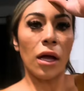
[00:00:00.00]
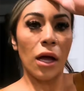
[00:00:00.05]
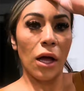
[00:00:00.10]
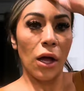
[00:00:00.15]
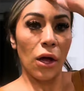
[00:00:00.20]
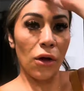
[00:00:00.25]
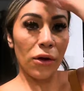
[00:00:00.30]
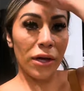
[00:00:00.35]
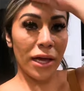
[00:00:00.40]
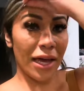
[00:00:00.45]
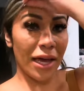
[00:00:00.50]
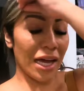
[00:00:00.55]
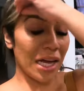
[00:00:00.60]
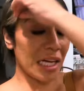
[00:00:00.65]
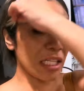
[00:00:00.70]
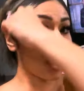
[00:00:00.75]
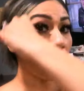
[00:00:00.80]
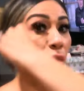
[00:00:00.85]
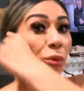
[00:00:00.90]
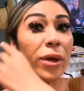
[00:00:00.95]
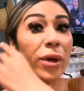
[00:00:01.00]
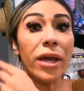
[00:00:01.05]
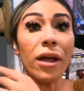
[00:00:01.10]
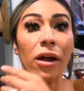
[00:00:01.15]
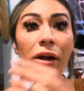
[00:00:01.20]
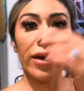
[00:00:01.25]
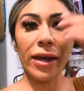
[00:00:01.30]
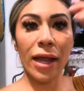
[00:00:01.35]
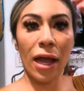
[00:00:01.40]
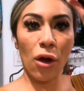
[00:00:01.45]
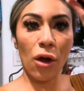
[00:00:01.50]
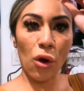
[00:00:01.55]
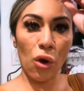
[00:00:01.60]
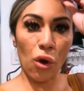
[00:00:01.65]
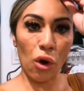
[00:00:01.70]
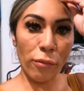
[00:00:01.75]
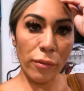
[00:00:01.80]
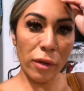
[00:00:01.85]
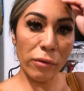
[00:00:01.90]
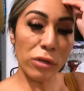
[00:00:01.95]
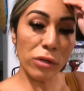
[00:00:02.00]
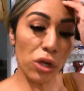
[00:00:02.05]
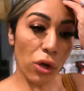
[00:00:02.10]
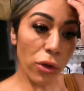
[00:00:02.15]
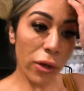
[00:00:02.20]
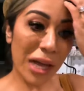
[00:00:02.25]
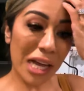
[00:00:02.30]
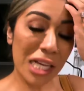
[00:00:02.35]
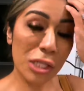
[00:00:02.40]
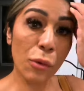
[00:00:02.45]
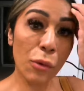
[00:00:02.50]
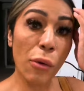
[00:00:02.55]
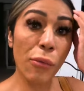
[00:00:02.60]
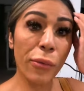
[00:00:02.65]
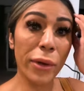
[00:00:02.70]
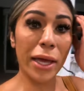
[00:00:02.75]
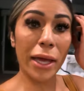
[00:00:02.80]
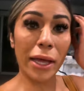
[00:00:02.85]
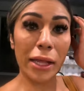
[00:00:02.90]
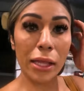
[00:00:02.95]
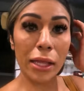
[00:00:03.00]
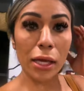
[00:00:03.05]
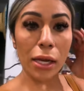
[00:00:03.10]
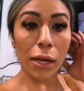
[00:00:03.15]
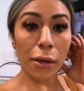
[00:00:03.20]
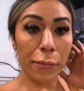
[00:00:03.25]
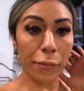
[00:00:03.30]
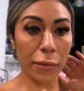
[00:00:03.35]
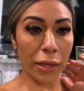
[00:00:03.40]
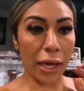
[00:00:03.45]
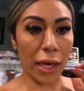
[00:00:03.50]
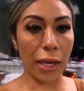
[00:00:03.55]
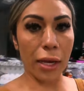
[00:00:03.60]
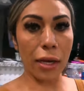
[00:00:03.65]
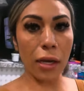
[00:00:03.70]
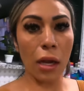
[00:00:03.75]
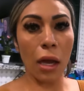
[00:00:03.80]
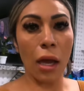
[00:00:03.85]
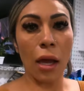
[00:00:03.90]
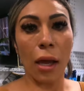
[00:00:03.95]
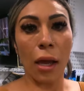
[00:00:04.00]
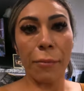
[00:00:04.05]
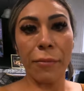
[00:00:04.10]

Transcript: Okay, guys, so we are now home. Let me show you guys what we ended up getting.